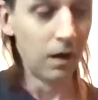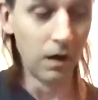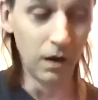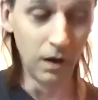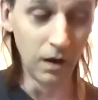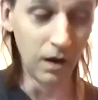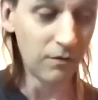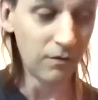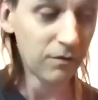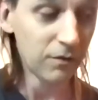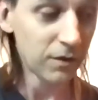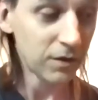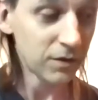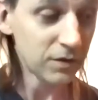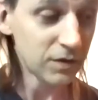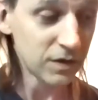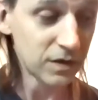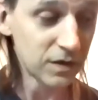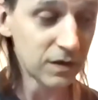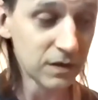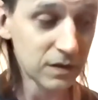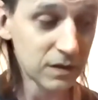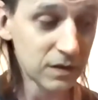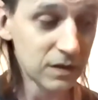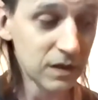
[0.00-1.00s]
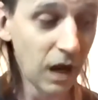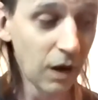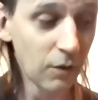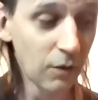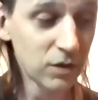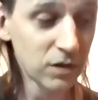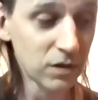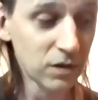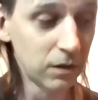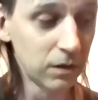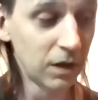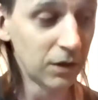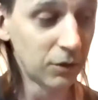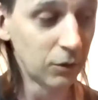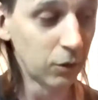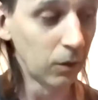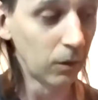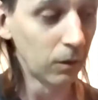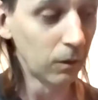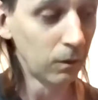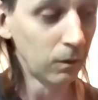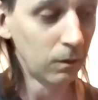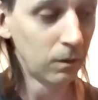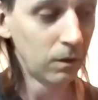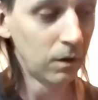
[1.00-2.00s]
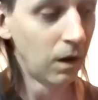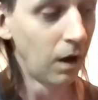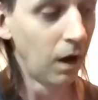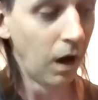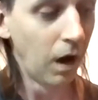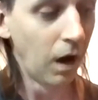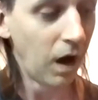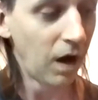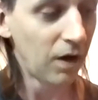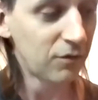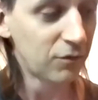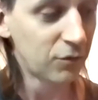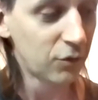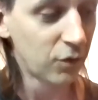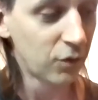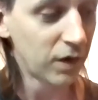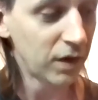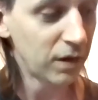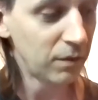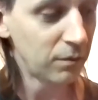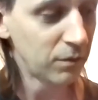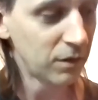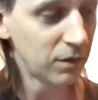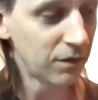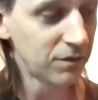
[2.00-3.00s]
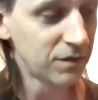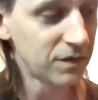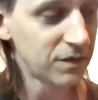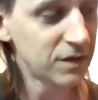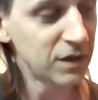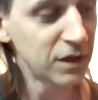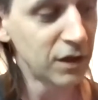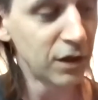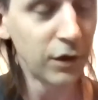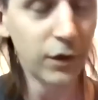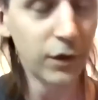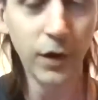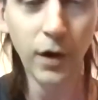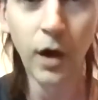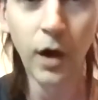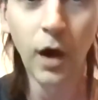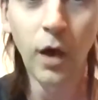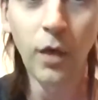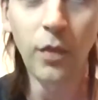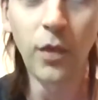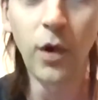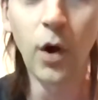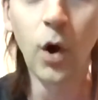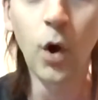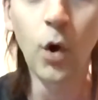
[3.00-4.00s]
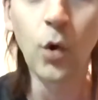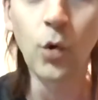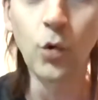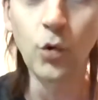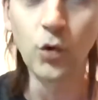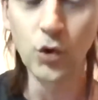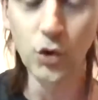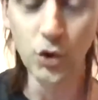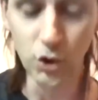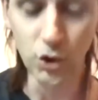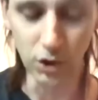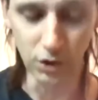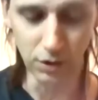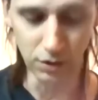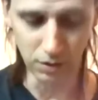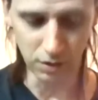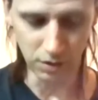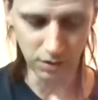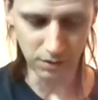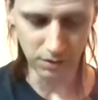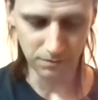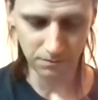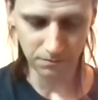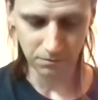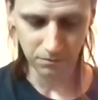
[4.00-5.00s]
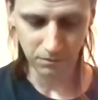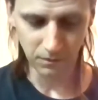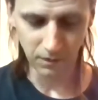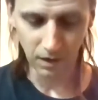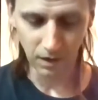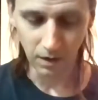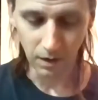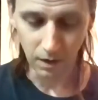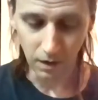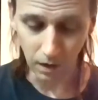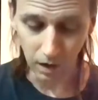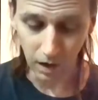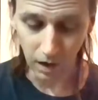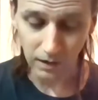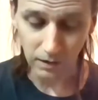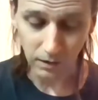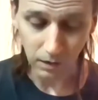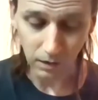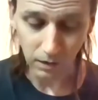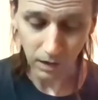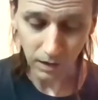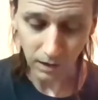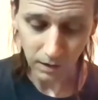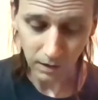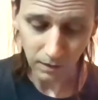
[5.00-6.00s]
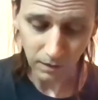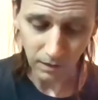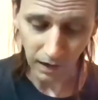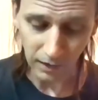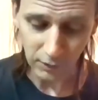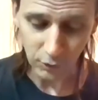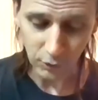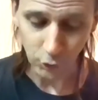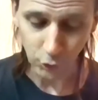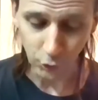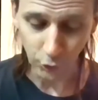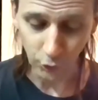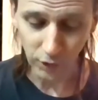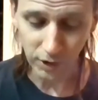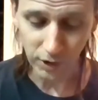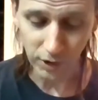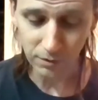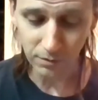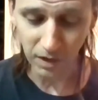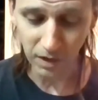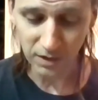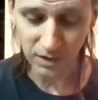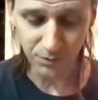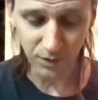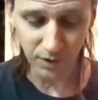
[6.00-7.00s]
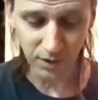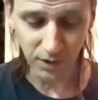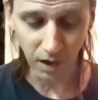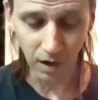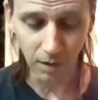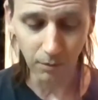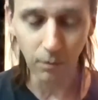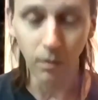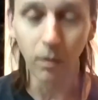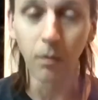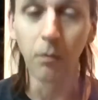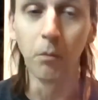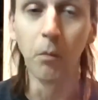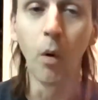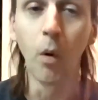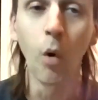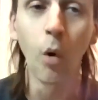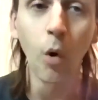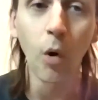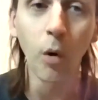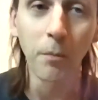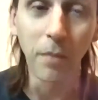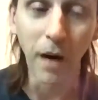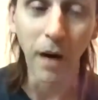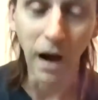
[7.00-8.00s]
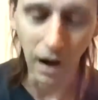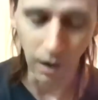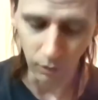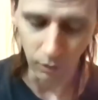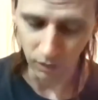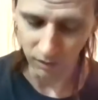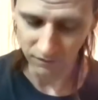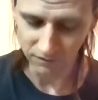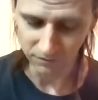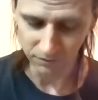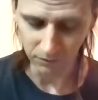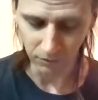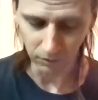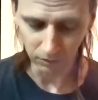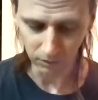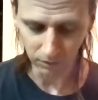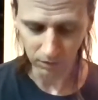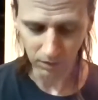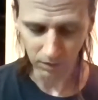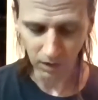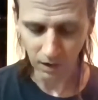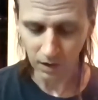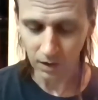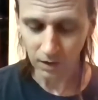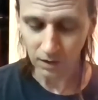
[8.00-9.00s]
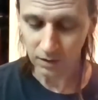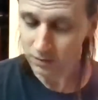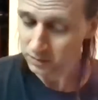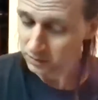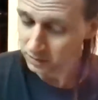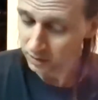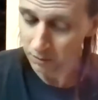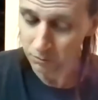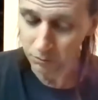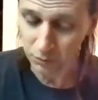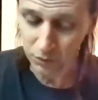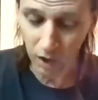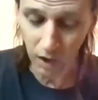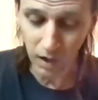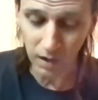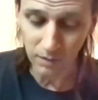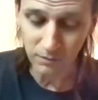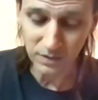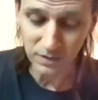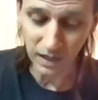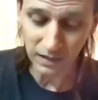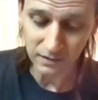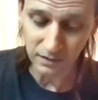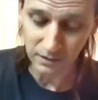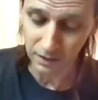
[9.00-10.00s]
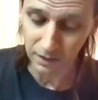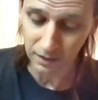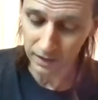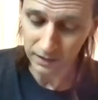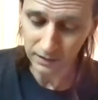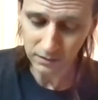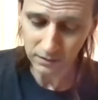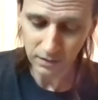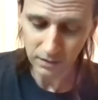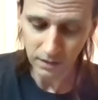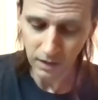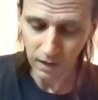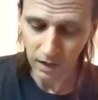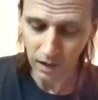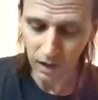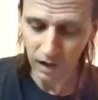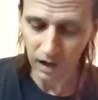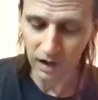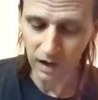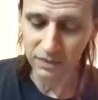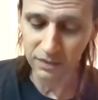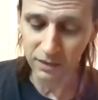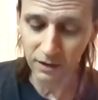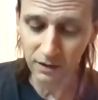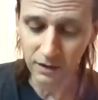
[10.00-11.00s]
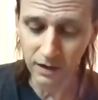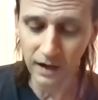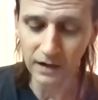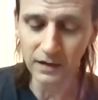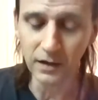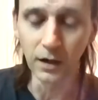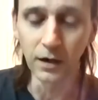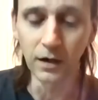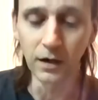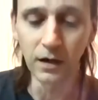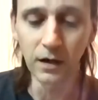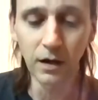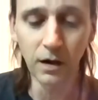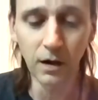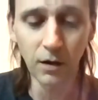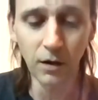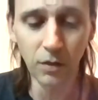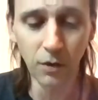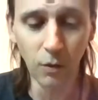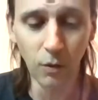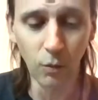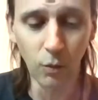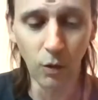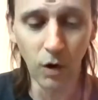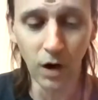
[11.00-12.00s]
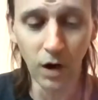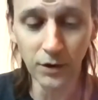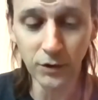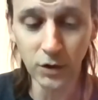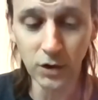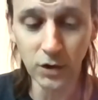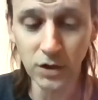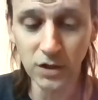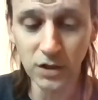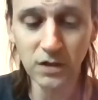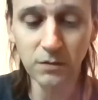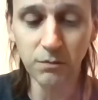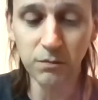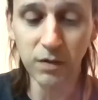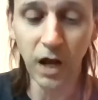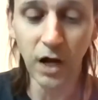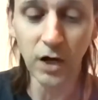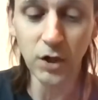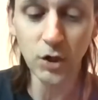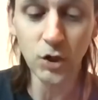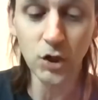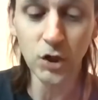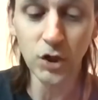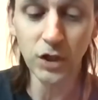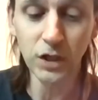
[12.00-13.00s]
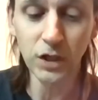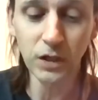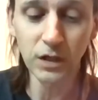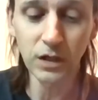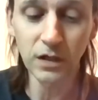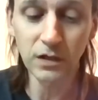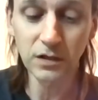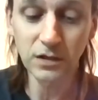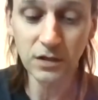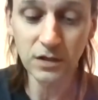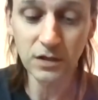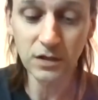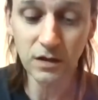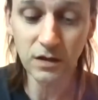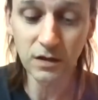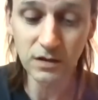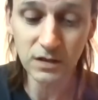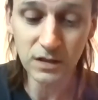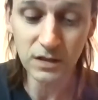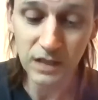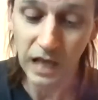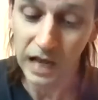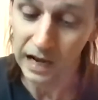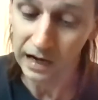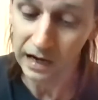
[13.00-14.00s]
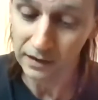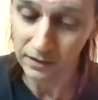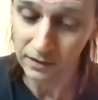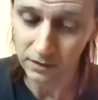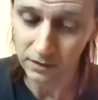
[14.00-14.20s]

Ever since I was little, I've dreamed of seeing the ocean. Lately, that dream has become more powerful. Sometimes at night, I think I can hear the water splashing against the sand